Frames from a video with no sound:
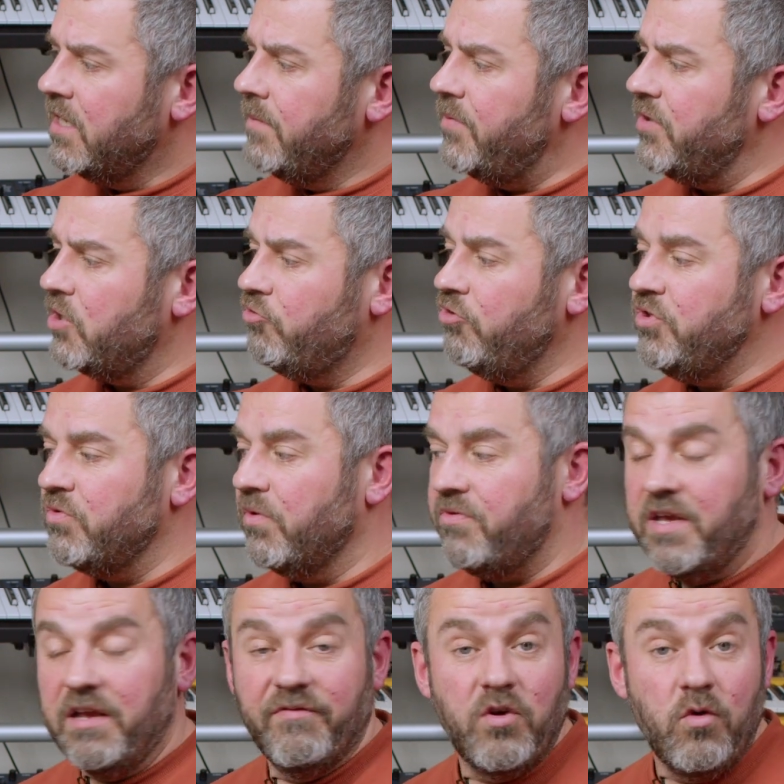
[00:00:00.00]
But the crucial
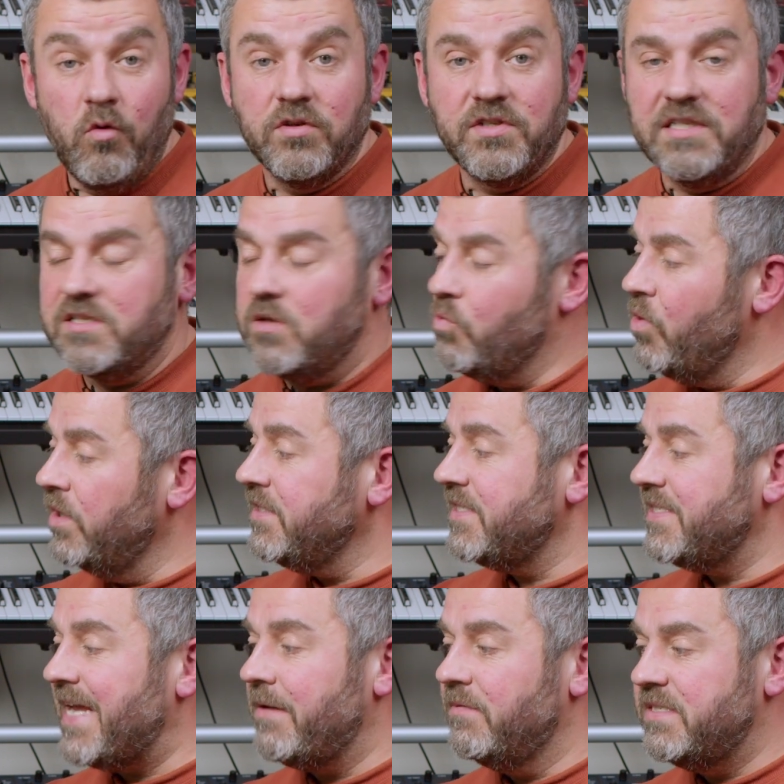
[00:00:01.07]
thing, of course, is that once
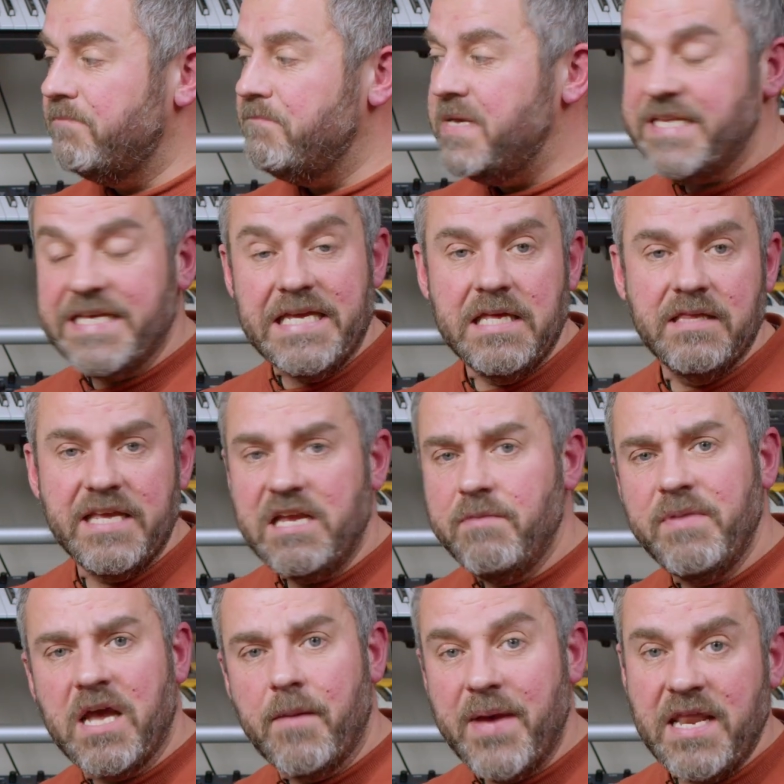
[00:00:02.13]
sounds are MIDI, they can
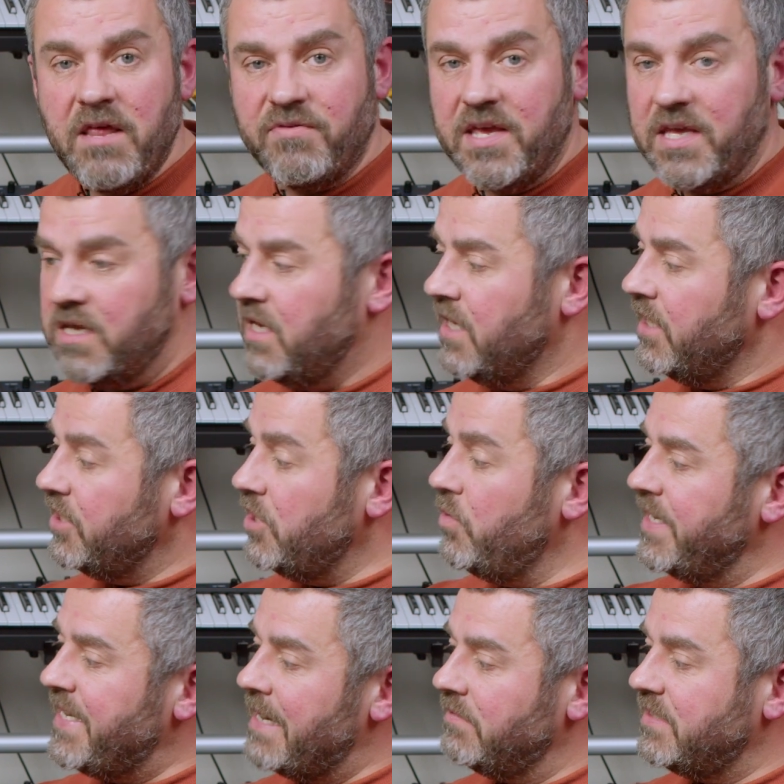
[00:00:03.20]
become anything. You
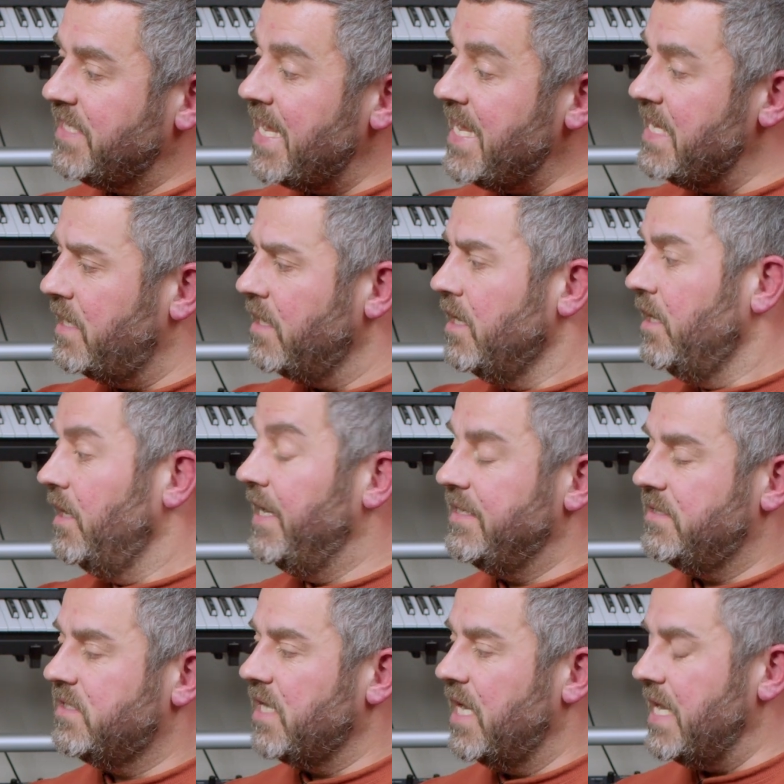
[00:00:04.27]
can now take,
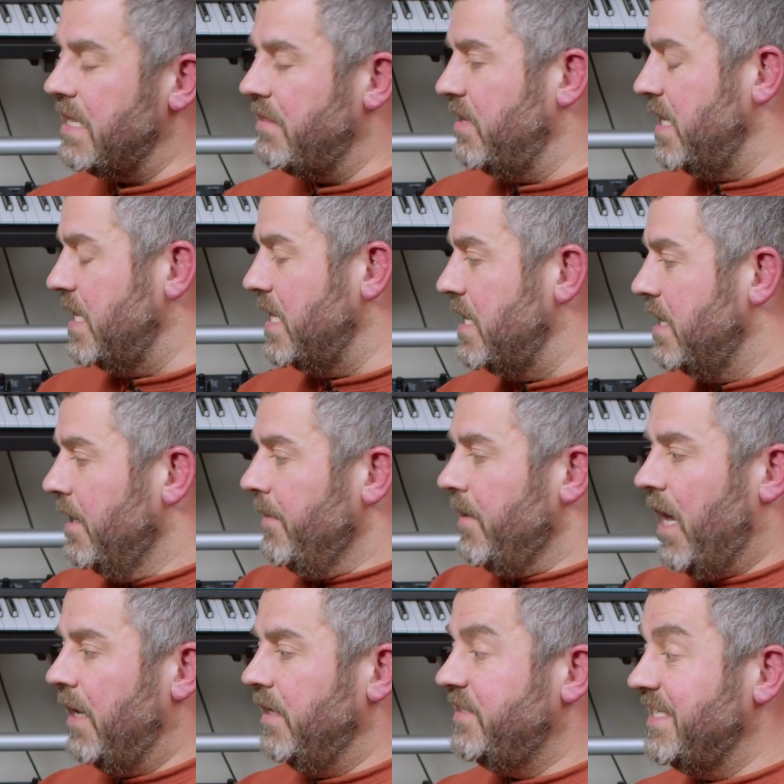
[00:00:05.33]
let's say, the
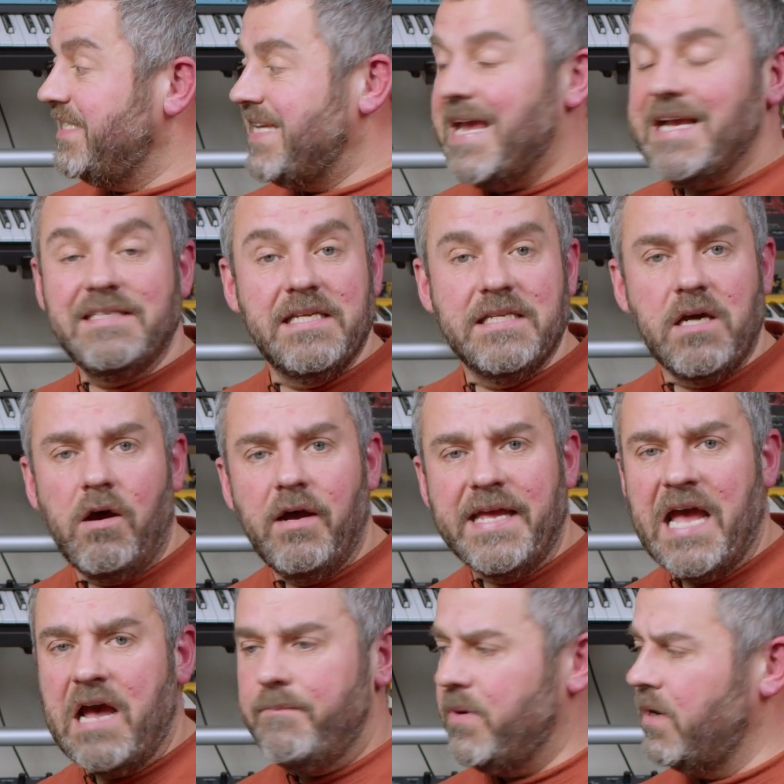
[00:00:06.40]
detected
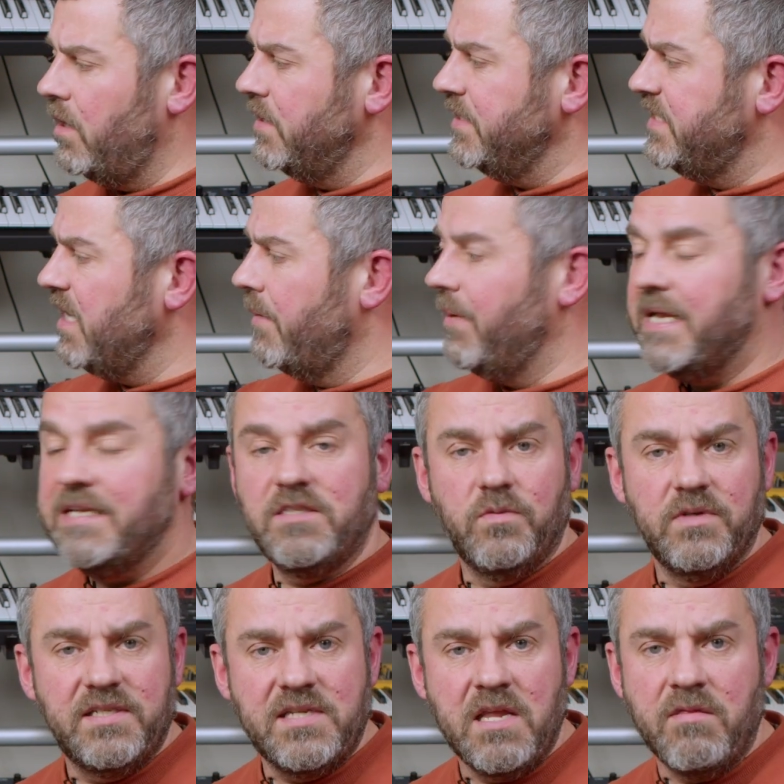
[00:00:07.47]
hi-hat part and double it to
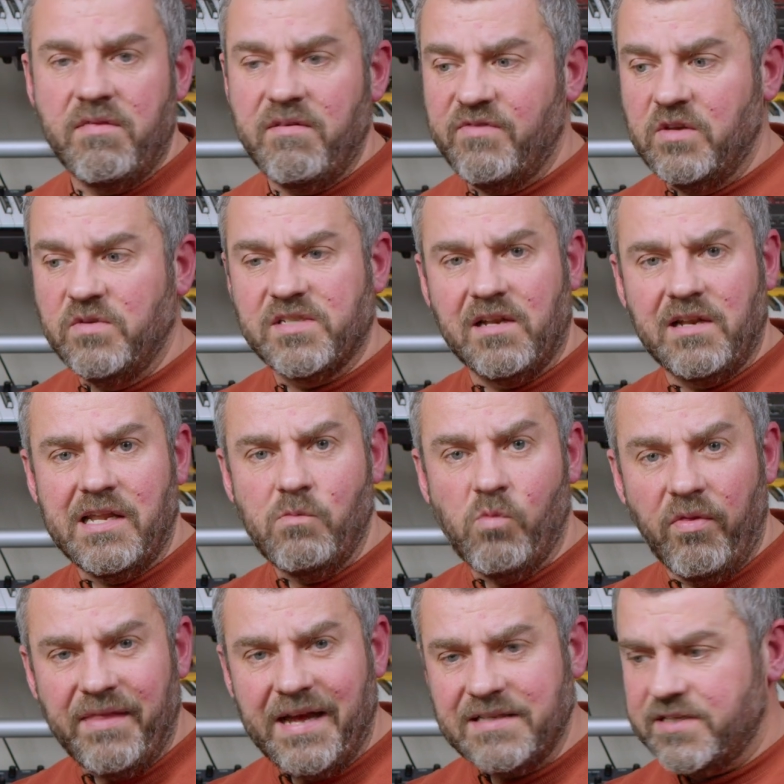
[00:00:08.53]
a synth if you suddenly
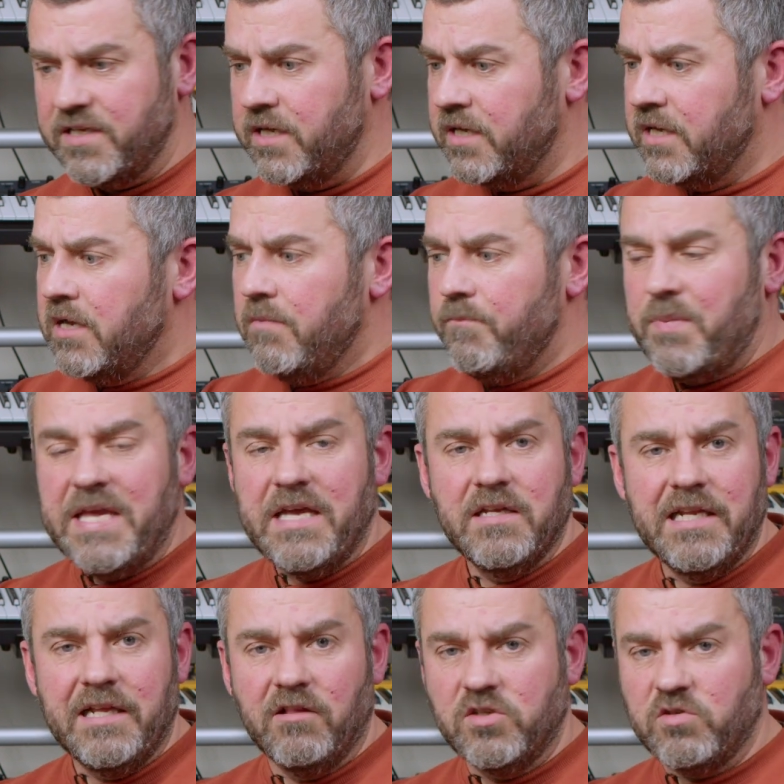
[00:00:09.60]
want that to be a
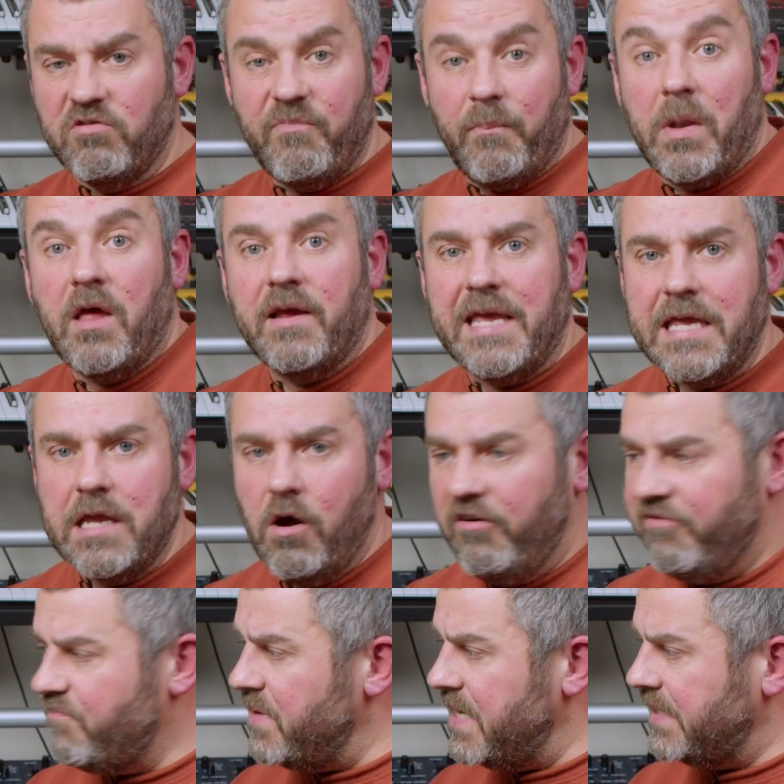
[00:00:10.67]
little sort of plucky
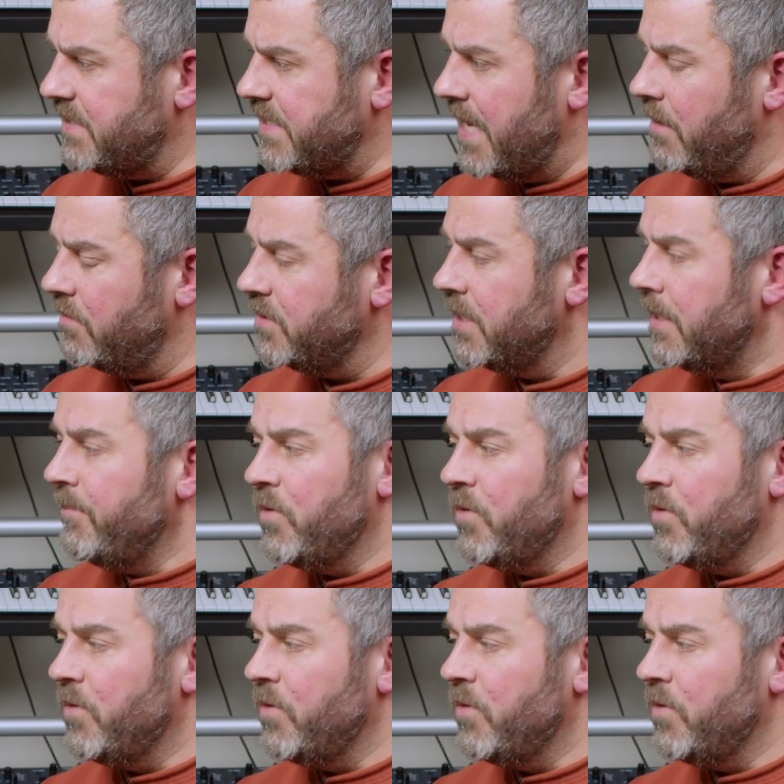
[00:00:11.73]
offbeat sound.